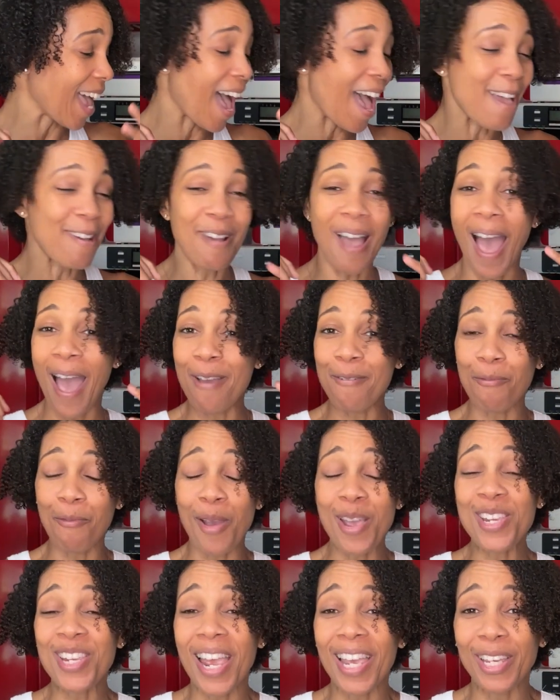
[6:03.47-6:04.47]
I
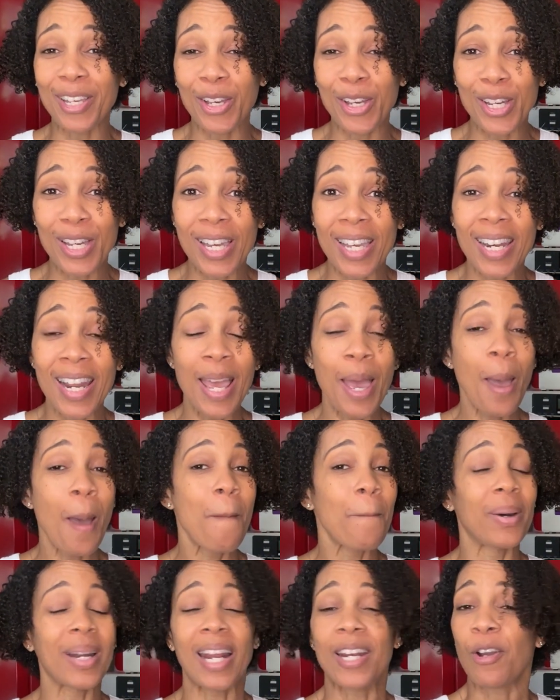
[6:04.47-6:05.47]
wish I could,
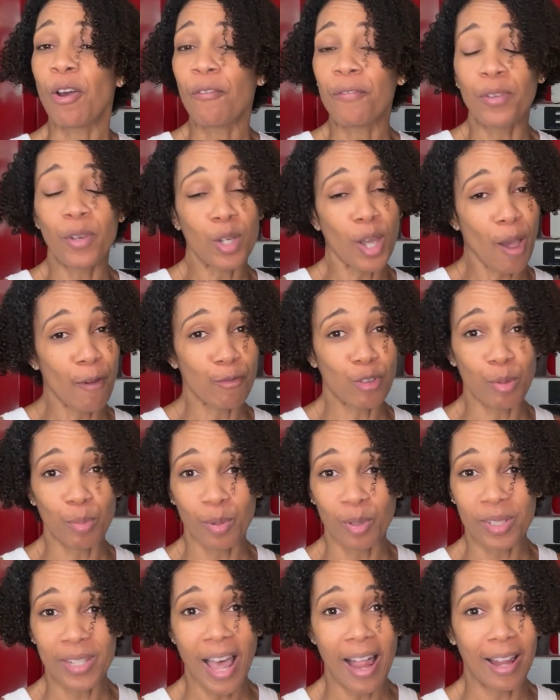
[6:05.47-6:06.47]
but I don't feel
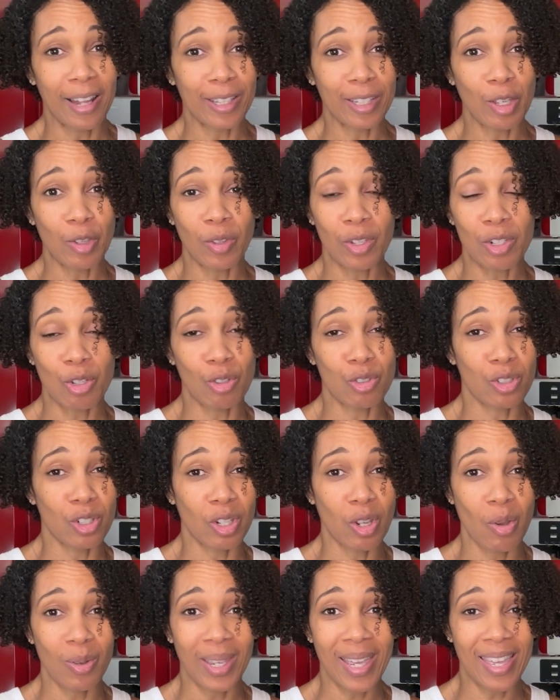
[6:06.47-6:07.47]
comfortable telling you that you should
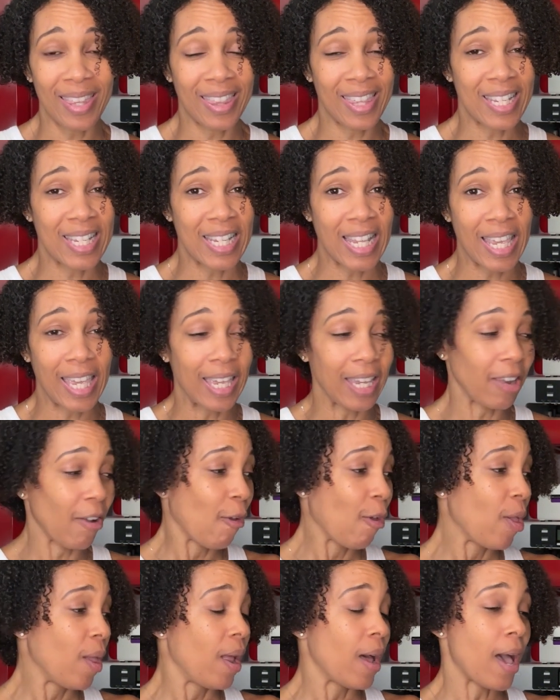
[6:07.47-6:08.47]
go get this ink.
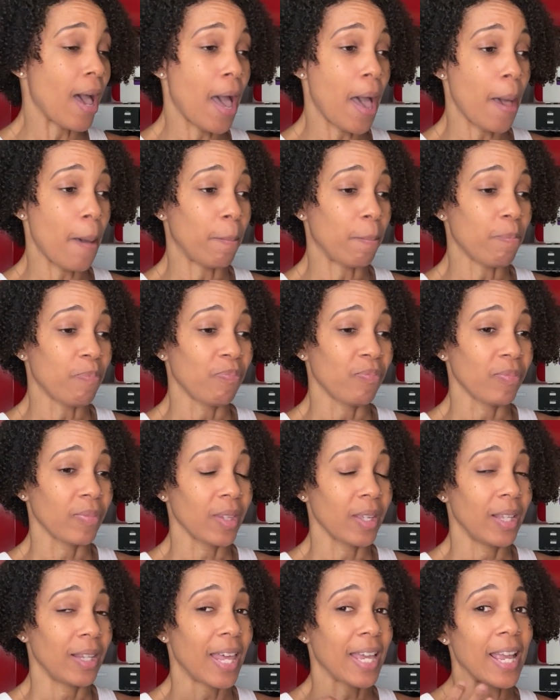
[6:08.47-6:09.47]

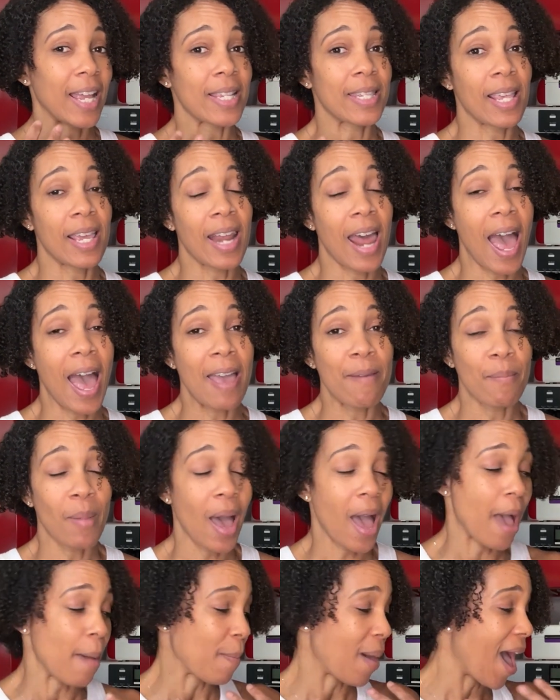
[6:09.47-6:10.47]
Like I said,
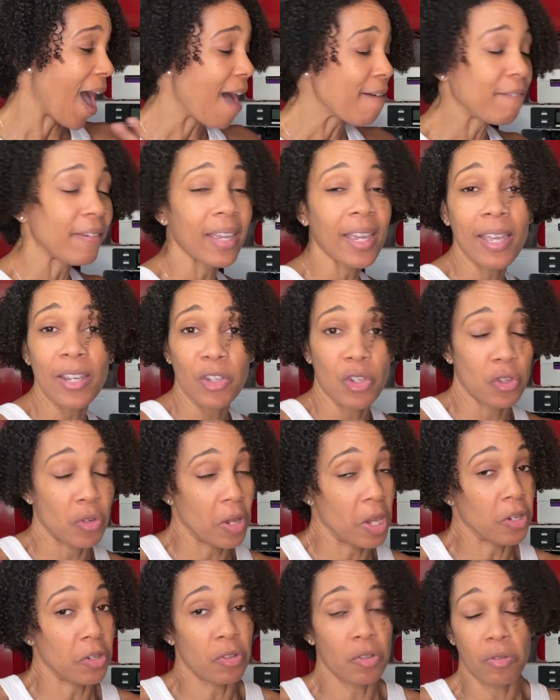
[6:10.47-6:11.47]
I'm having
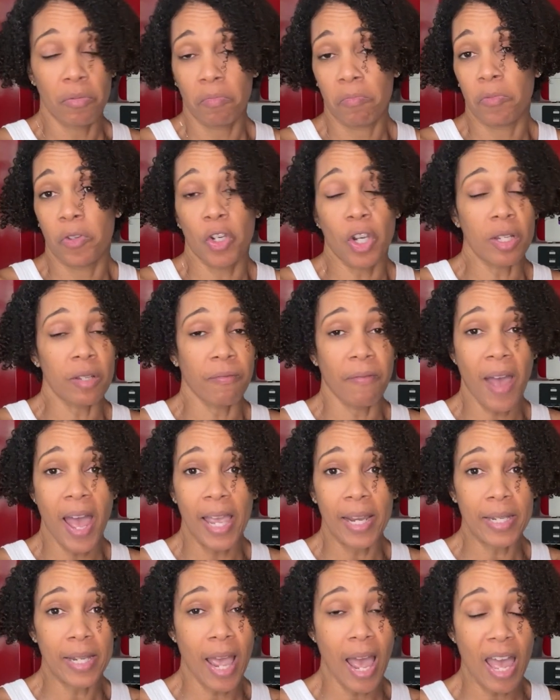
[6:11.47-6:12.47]
a just
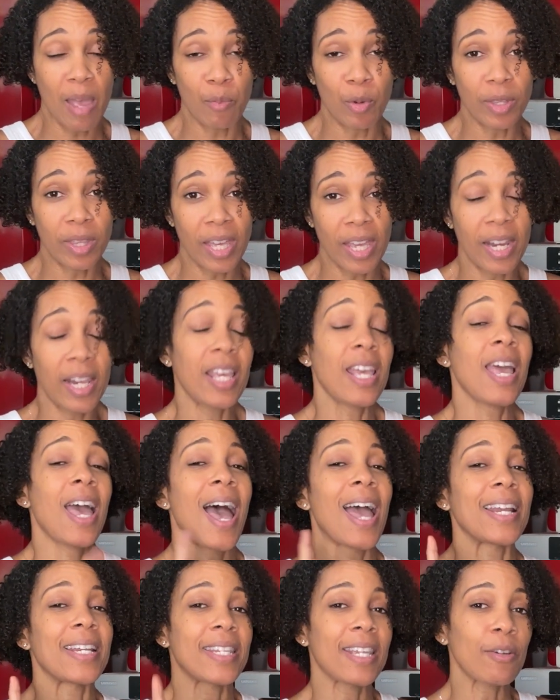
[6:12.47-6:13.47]
fine time with it.
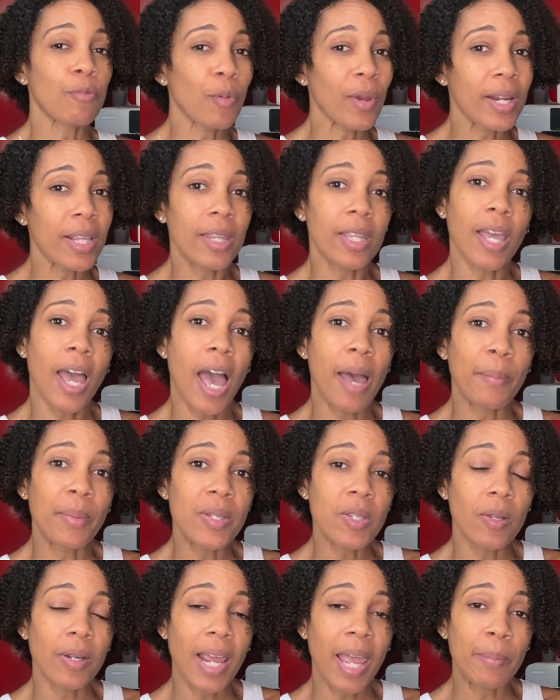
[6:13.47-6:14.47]
I did read in the
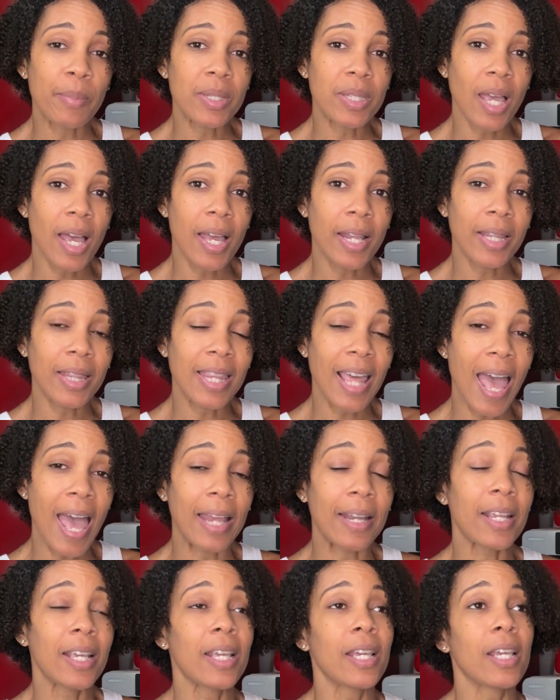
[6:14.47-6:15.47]
comments on Amazon
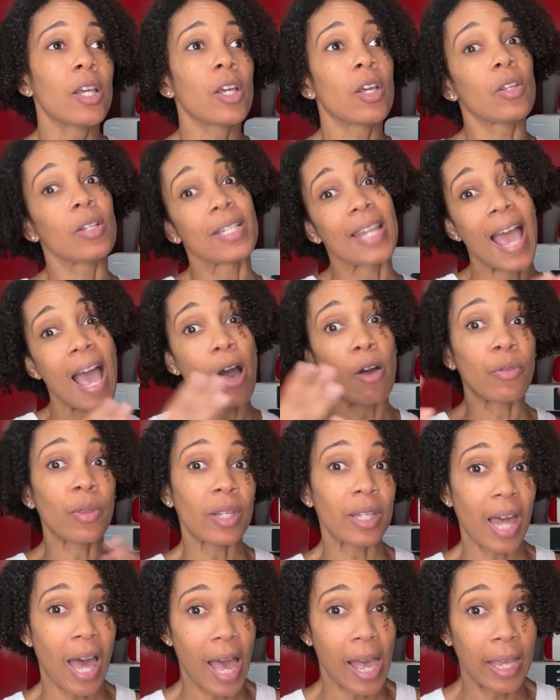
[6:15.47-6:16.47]
that down the
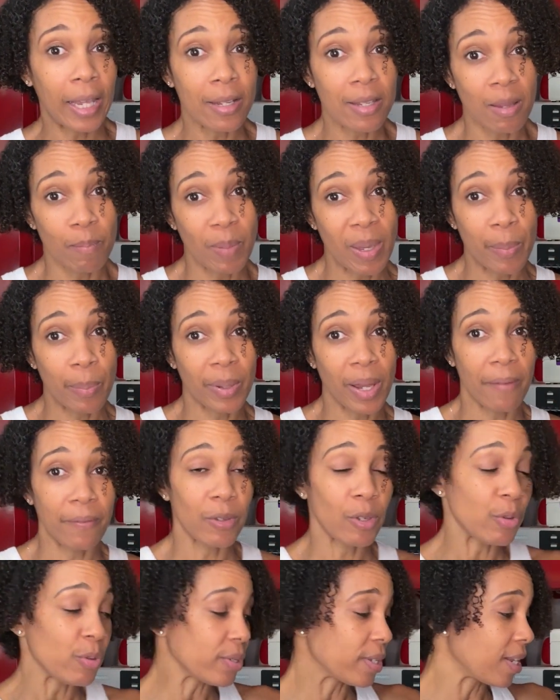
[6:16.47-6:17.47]
line, some people
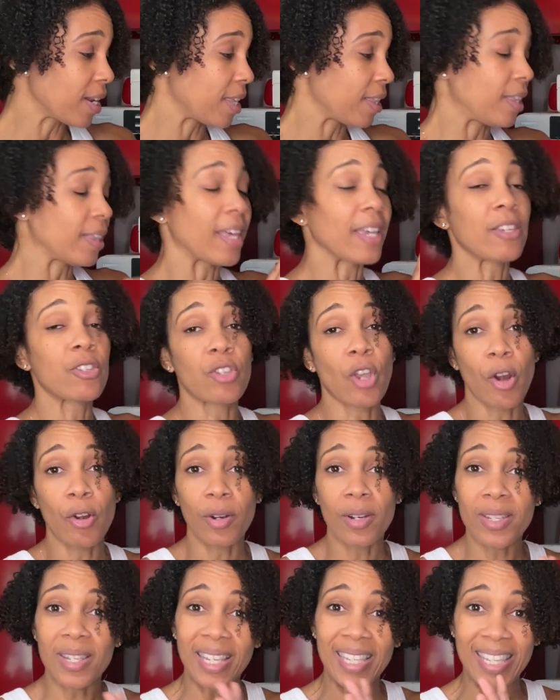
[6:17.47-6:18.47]
have used it and they
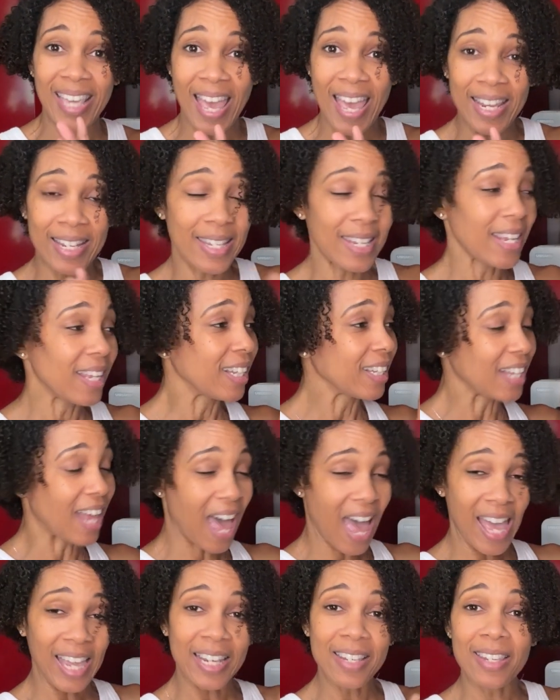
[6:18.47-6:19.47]
started to get
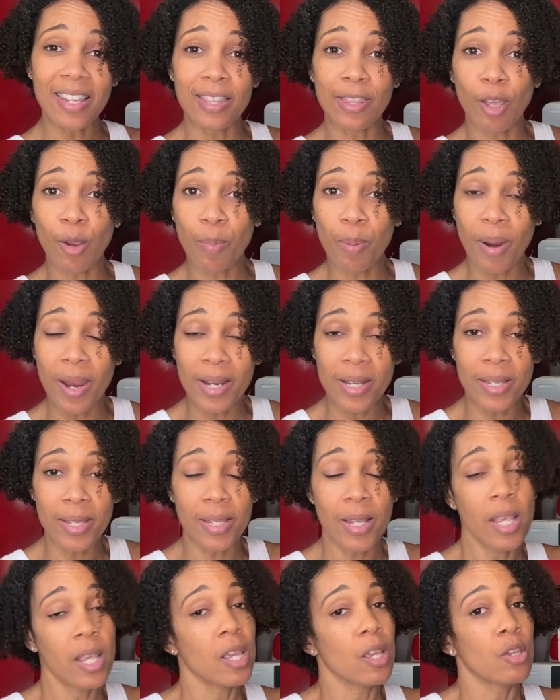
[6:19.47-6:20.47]
lines in their
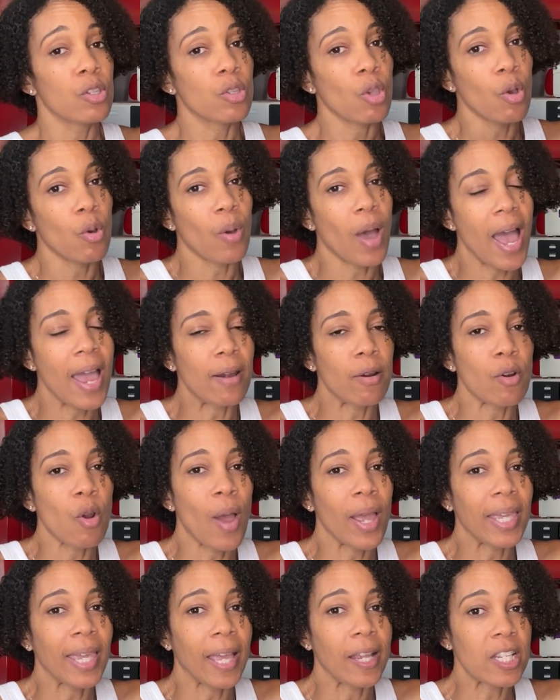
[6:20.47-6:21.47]
prints. So I don't know,
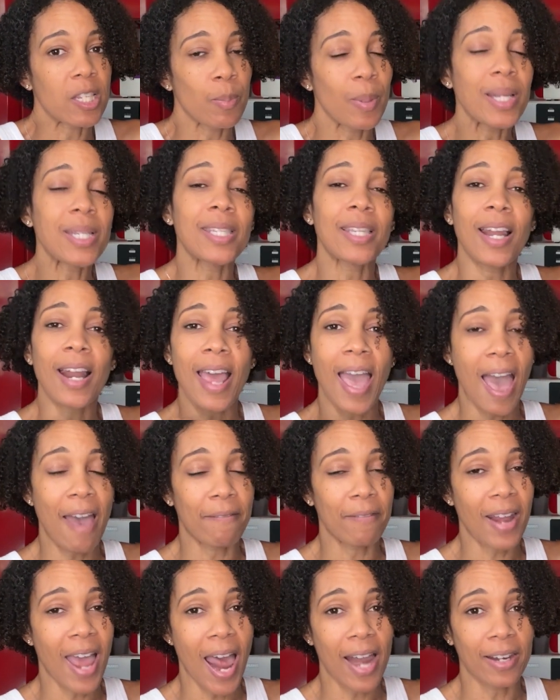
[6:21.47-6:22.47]
I can't speak to that. I
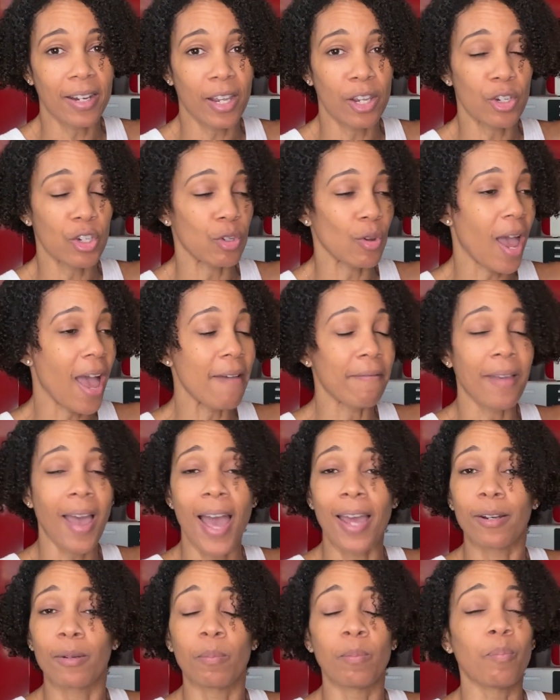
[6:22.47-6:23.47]
haven't had an issue. I've
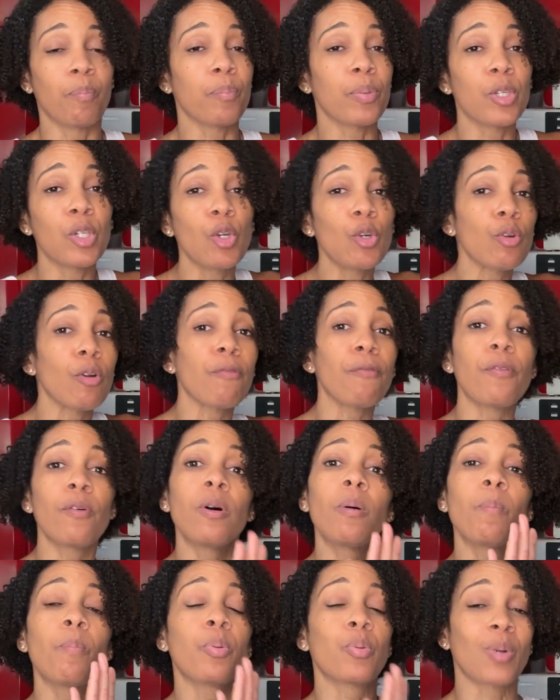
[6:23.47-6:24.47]
gotten
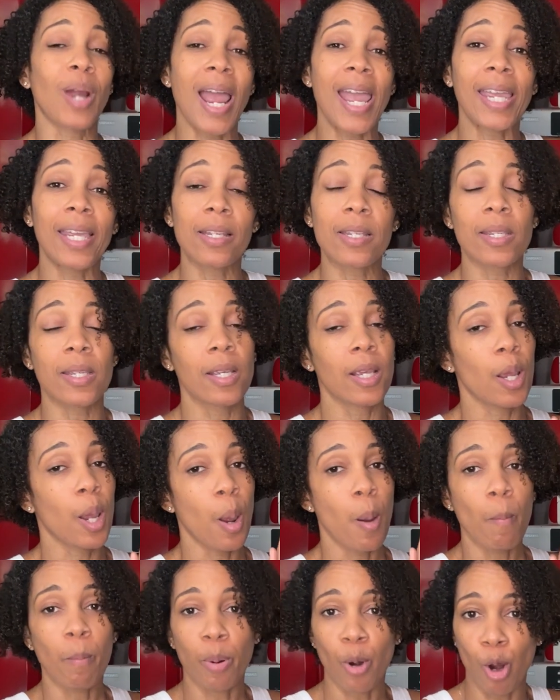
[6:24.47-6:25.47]
beautiful, bright,
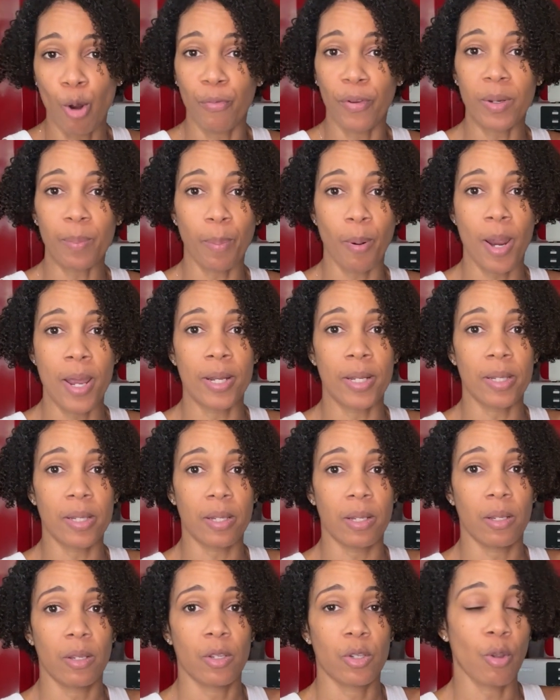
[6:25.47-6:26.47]
perfect
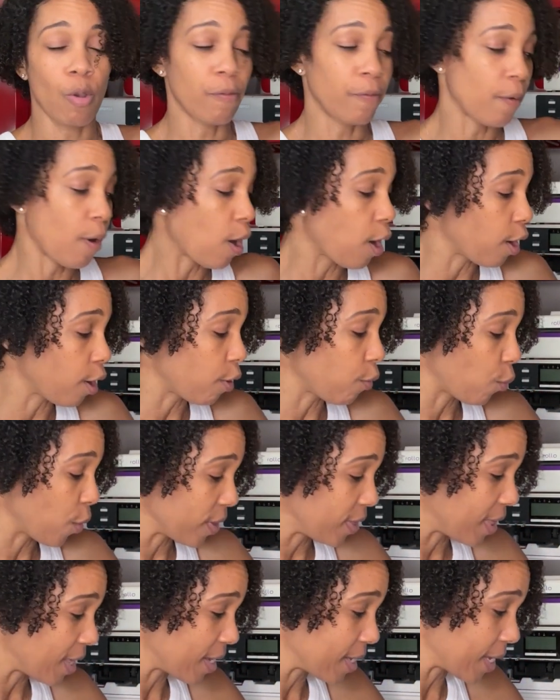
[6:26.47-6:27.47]
prints so far
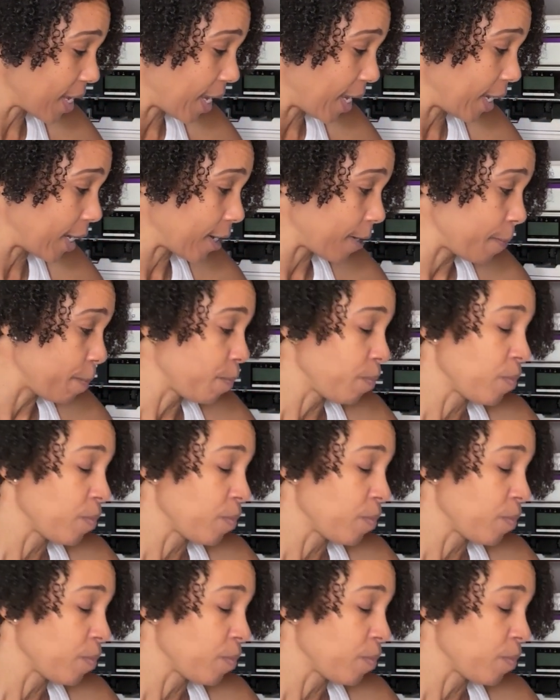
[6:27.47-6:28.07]
with this ink.